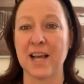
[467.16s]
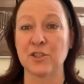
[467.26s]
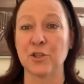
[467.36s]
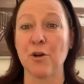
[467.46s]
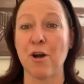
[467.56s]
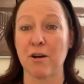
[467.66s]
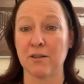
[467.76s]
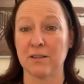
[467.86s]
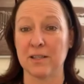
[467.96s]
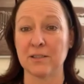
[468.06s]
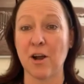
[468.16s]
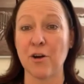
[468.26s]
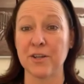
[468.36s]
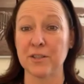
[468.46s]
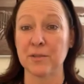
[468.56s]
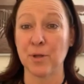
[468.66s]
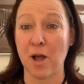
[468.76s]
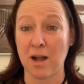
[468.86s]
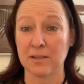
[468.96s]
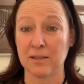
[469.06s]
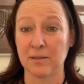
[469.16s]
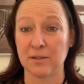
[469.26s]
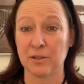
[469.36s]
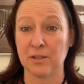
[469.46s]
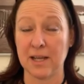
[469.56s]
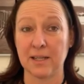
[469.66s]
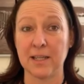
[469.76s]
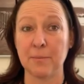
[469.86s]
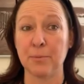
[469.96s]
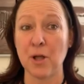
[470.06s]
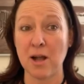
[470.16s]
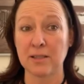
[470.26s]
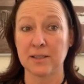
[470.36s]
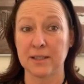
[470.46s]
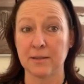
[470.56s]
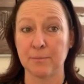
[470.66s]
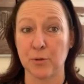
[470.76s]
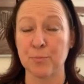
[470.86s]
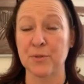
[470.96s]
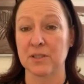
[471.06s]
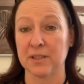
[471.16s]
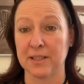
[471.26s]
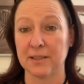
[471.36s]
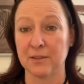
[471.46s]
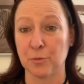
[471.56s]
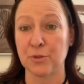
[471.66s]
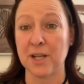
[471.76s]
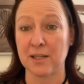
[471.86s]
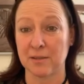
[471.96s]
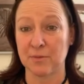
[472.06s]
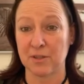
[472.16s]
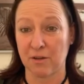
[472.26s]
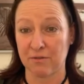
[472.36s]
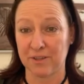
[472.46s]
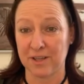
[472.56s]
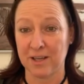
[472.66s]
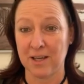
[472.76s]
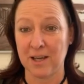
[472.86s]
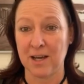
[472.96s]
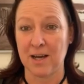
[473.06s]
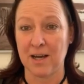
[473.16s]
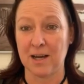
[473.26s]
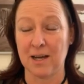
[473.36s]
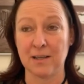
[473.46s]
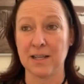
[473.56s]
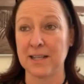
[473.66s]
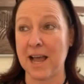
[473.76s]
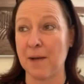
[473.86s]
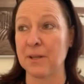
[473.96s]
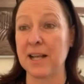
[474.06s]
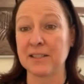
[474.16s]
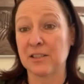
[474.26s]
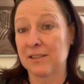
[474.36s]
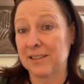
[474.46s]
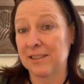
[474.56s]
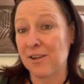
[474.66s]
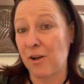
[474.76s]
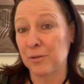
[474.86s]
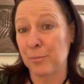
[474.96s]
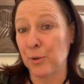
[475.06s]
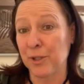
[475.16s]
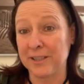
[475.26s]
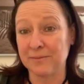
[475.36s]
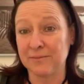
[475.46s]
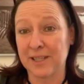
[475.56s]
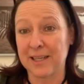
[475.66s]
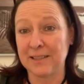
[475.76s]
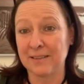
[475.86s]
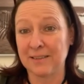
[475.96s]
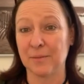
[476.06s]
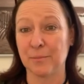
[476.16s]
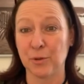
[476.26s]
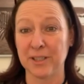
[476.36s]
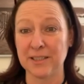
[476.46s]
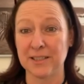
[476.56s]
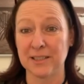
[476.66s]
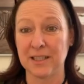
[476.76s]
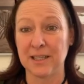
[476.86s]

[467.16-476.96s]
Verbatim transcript: that's your heart. His heart is blocked. And he blocked it purposely to protect himself. It's called a bully, right? The bullies.